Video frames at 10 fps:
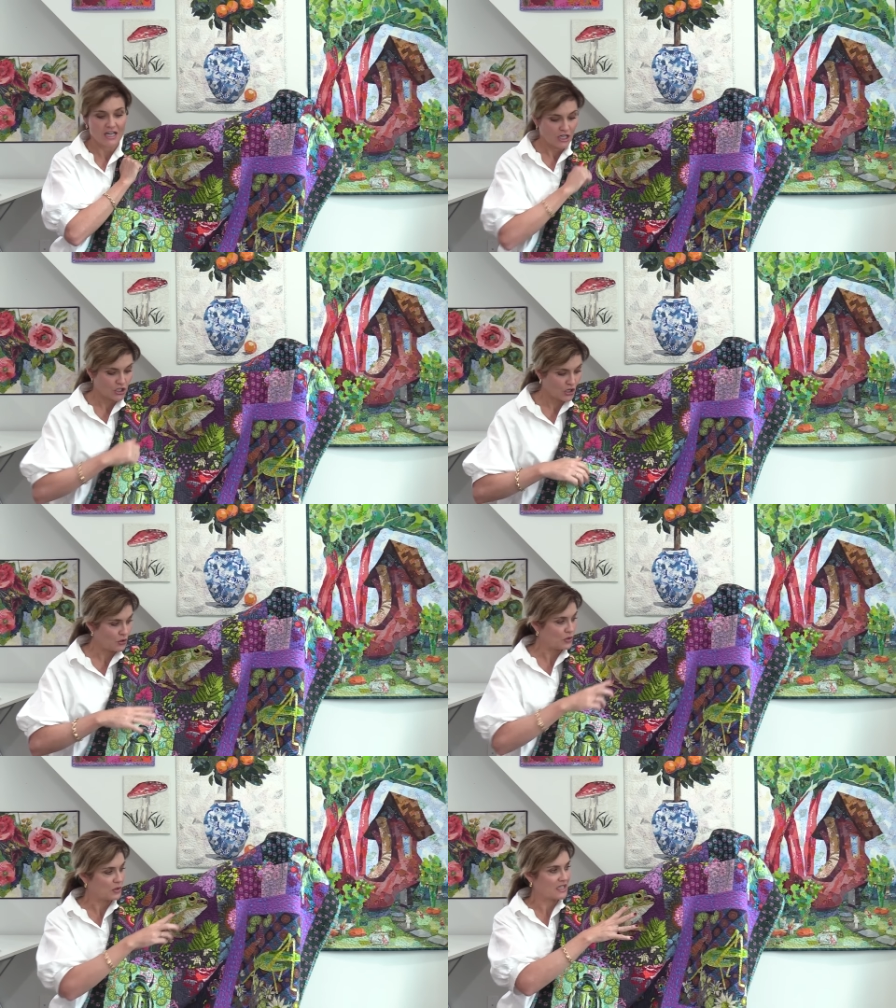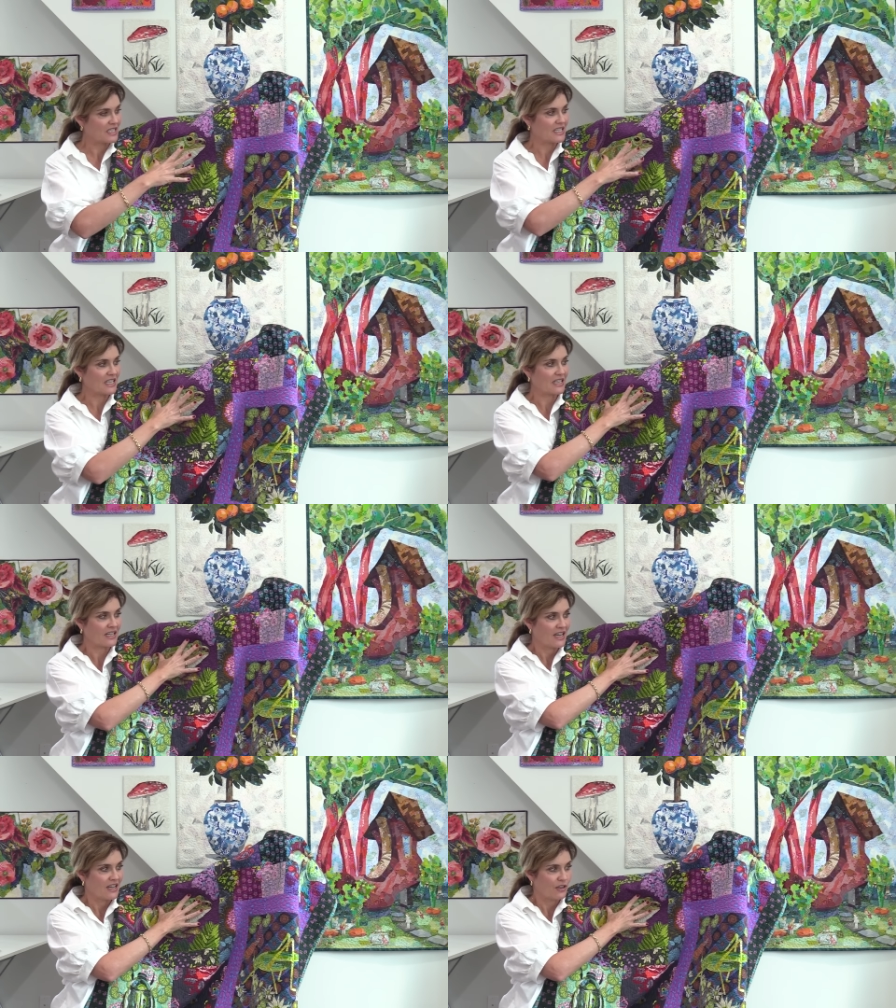So you can
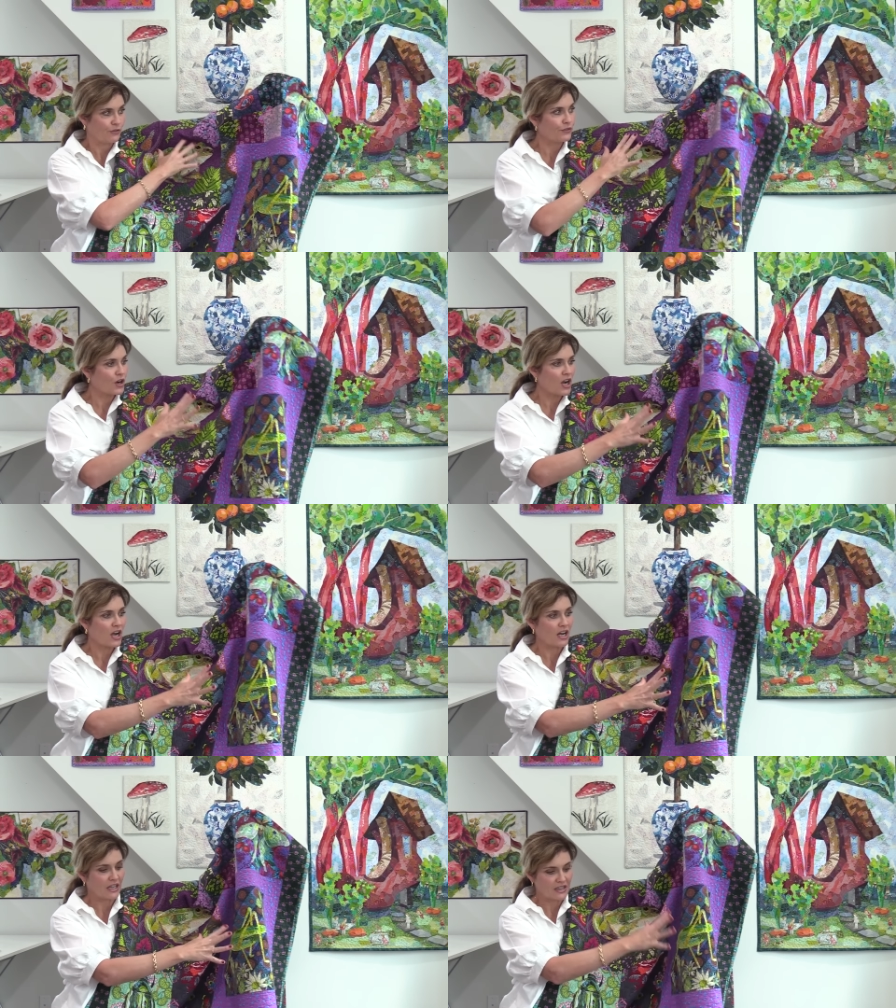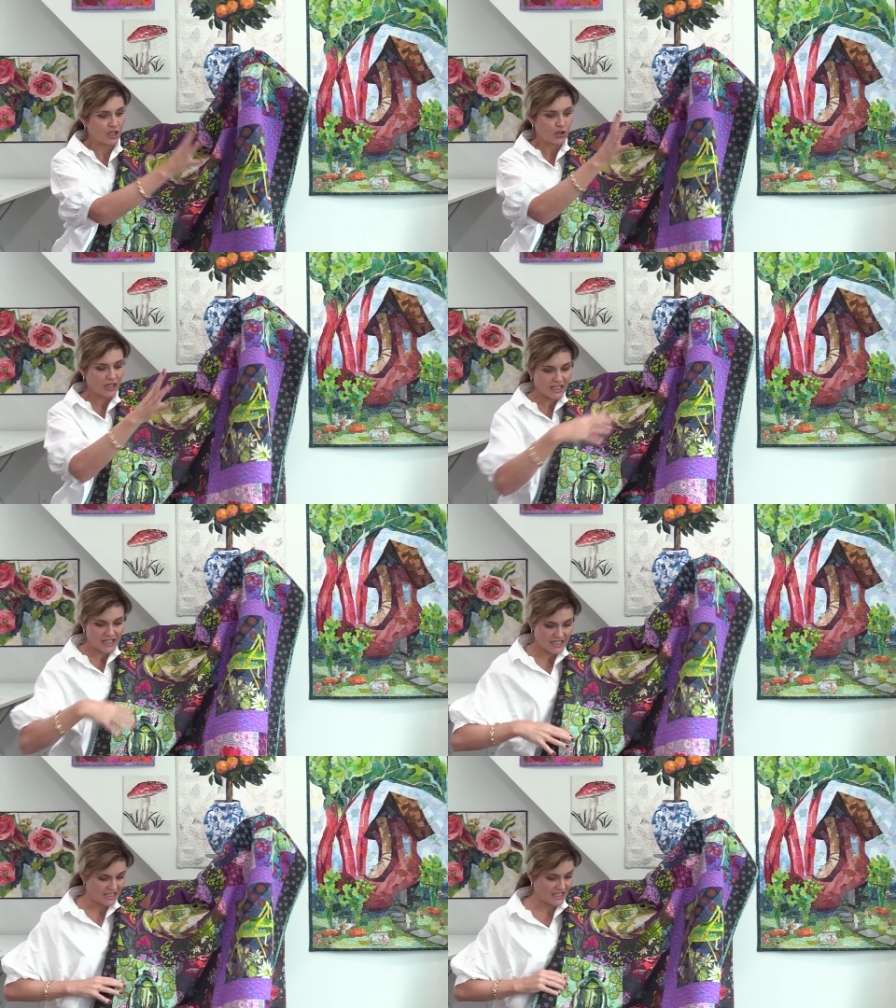see the frog and the
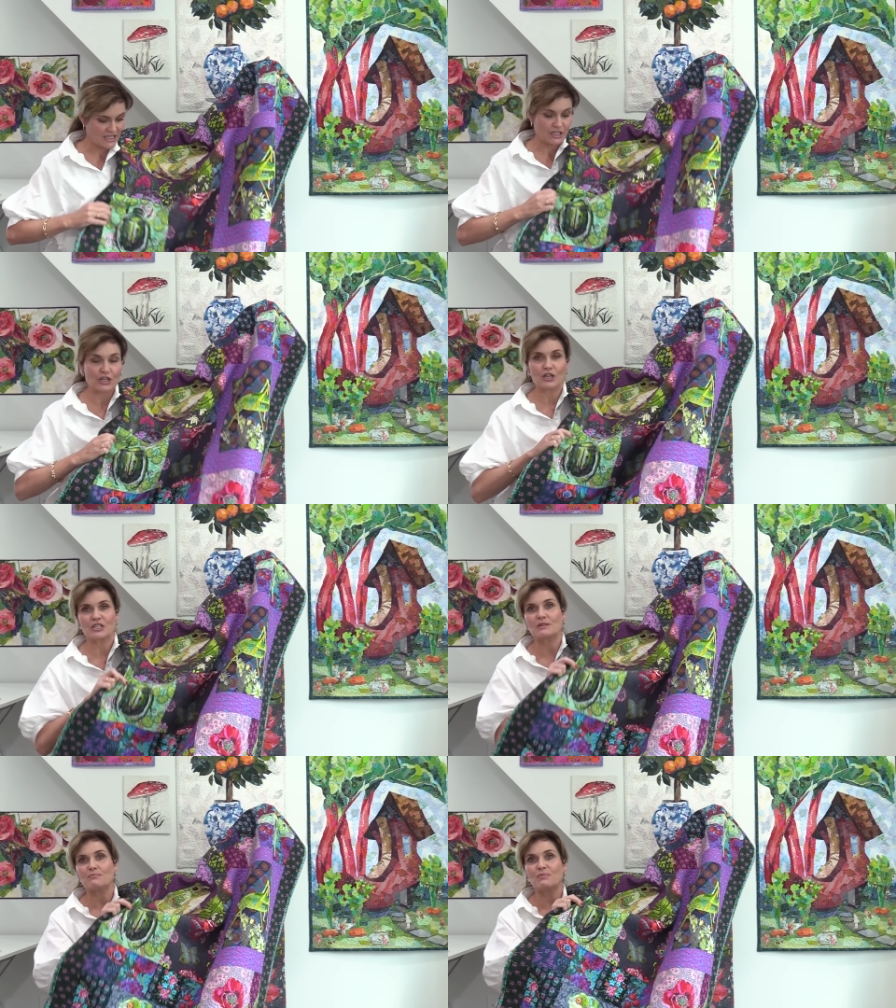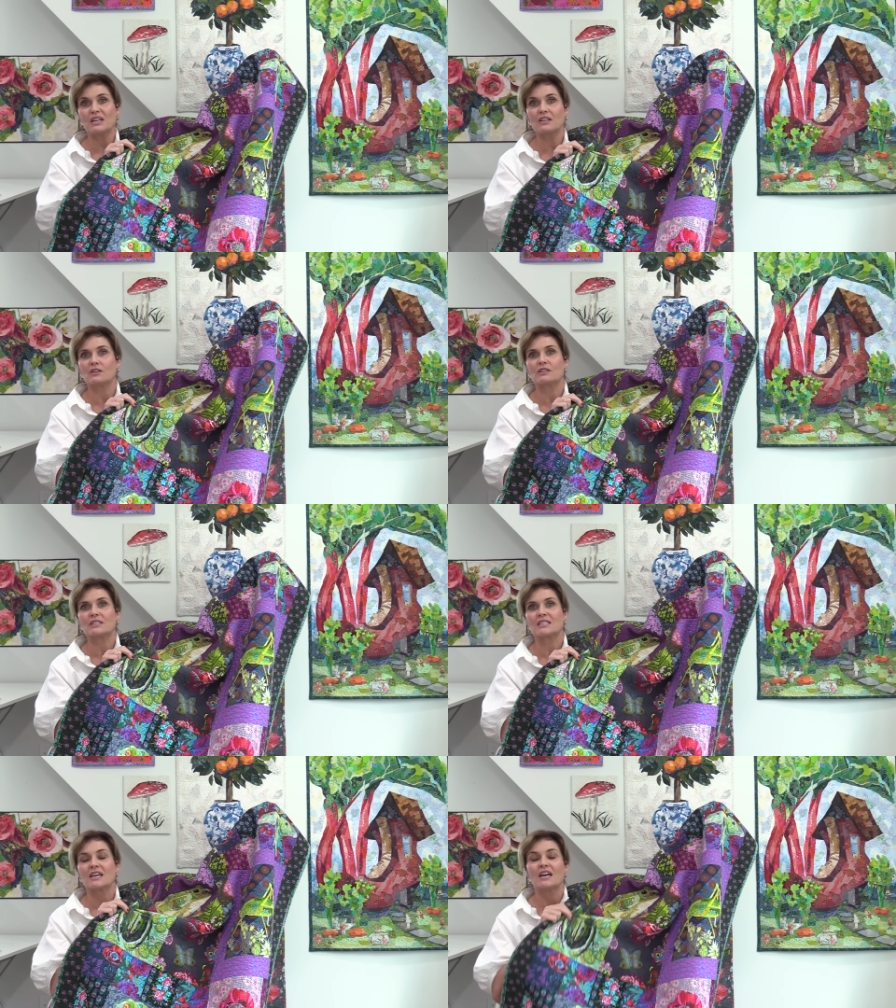cricket, and there are some
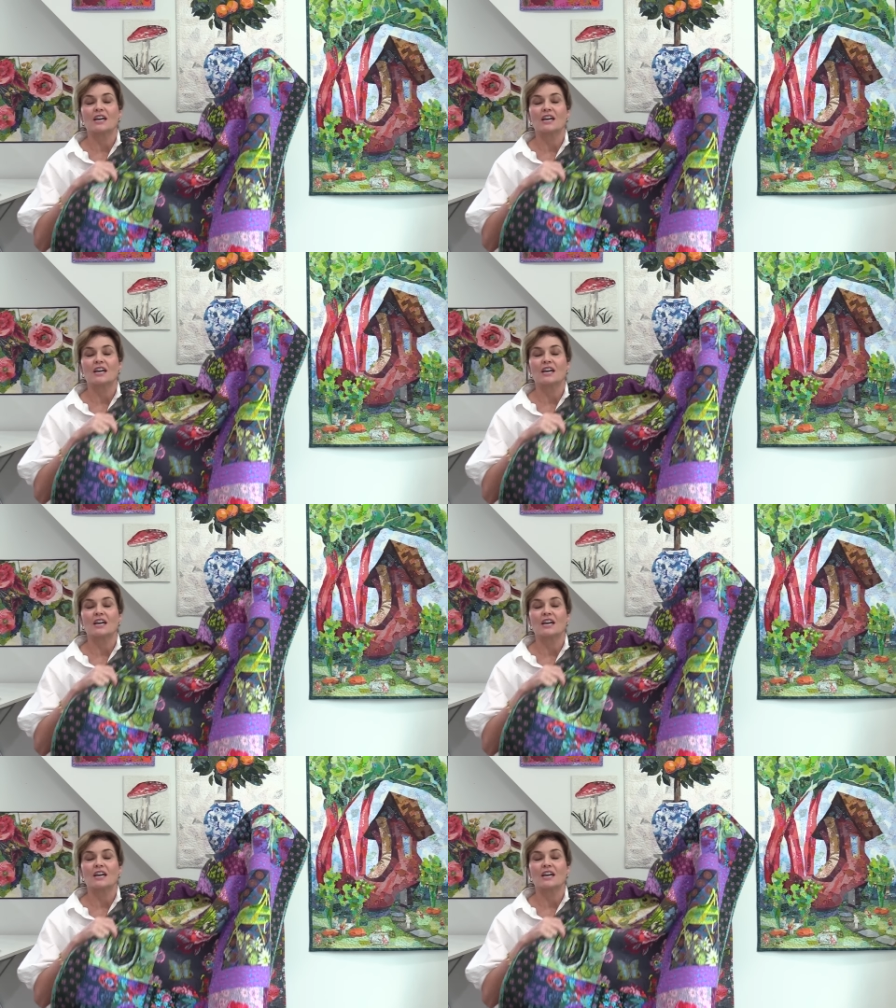beetles.